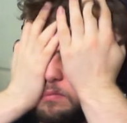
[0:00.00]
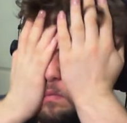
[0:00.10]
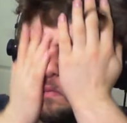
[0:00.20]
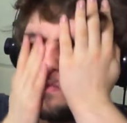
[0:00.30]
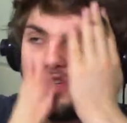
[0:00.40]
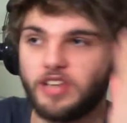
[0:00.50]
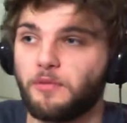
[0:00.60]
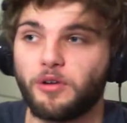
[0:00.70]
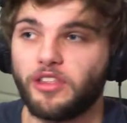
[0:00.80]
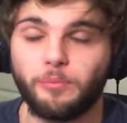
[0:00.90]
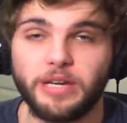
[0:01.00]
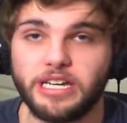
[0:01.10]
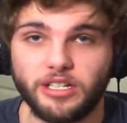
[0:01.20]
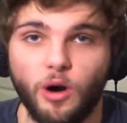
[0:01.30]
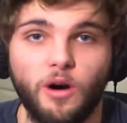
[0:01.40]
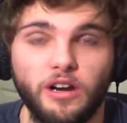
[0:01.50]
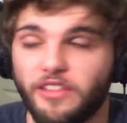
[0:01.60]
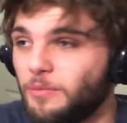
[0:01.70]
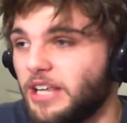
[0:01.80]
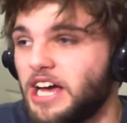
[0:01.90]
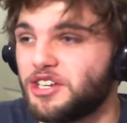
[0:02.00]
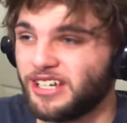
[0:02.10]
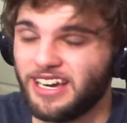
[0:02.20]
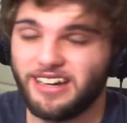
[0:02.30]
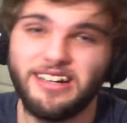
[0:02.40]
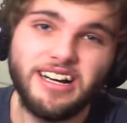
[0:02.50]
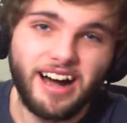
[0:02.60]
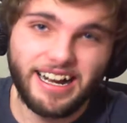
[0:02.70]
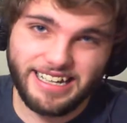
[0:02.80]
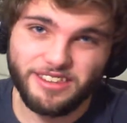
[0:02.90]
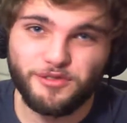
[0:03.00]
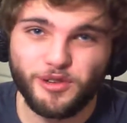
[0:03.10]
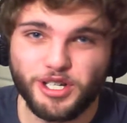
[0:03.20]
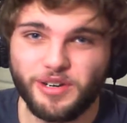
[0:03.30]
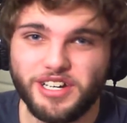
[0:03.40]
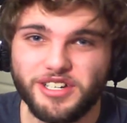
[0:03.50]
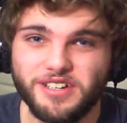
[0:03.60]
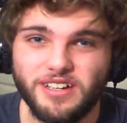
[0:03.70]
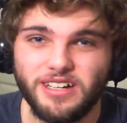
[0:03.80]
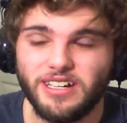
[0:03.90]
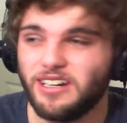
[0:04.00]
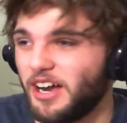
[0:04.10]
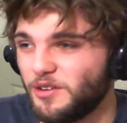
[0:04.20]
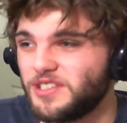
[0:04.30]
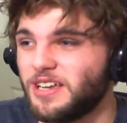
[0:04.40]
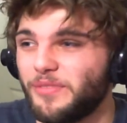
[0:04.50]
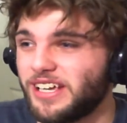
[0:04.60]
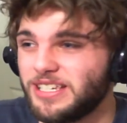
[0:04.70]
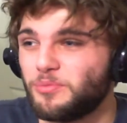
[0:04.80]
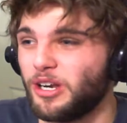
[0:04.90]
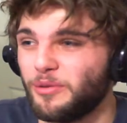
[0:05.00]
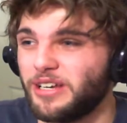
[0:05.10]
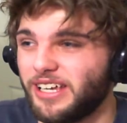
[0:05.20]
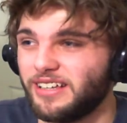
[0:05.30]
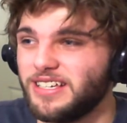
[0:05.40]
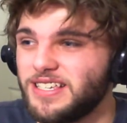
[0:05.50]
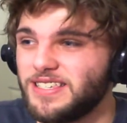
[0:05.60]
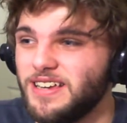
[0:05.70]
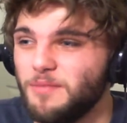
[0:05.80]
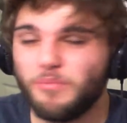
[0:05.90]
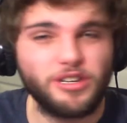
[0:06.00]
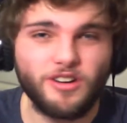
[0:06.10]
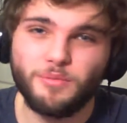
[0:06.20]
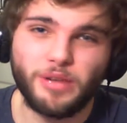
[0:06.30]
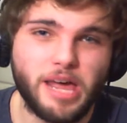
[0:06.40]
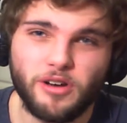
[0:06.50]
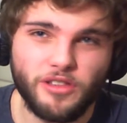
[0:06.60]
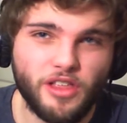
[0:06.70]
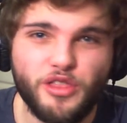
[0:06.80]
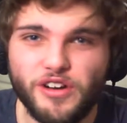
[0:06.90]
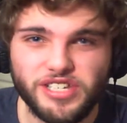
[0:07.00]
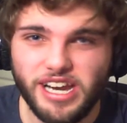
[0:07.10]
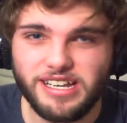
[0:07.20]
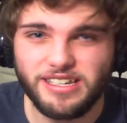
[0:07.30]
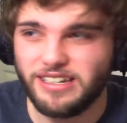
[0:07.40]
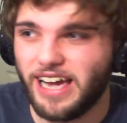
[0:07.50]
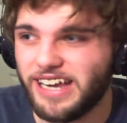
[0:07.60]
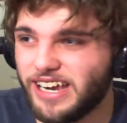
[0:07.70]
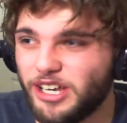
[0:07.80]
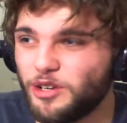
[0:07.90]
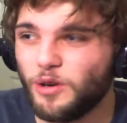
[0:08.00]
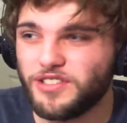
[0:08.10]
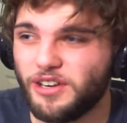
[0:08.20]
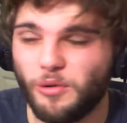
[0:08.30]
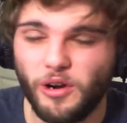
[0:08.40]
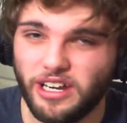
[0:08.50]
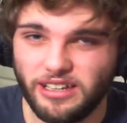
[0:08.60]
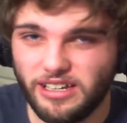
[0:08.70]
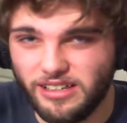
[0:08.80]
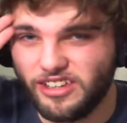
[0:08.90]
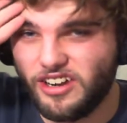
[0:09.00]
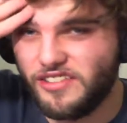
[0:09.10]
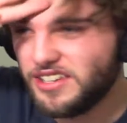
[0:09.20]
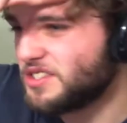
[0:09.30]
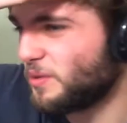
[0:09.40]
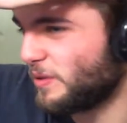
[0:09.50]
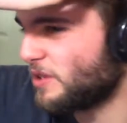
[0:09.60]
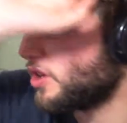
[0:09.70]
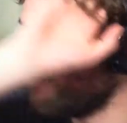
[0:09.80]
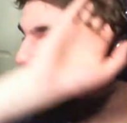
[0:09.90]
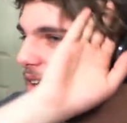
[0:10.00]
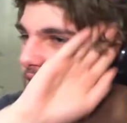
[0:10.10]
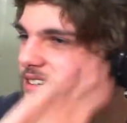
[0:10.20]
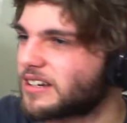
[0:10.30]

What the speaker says: just everything being gone and them lashing out. I get the frustration. I know some things are pretty ridiculous, but you don't blame it on the 13 to 18 year olds that are working there. You know, they're just doing the job, and